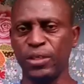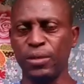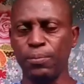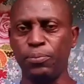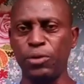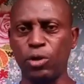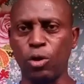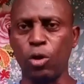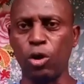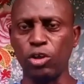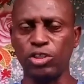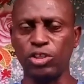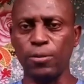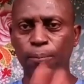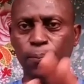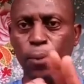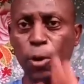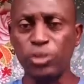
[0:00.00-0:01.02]
because
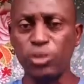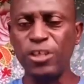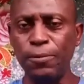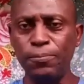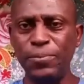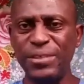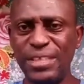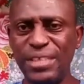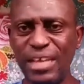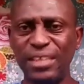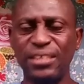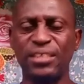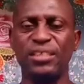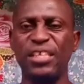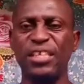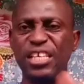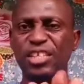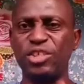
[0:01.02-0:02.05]
poultry business
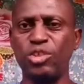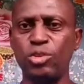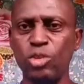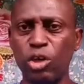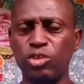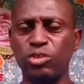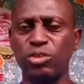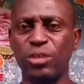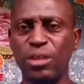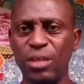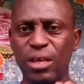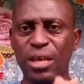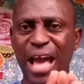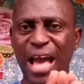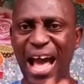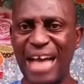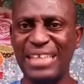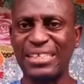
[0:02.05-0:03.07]
is not
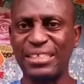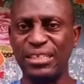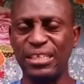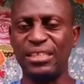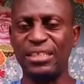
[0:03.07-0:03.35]
as it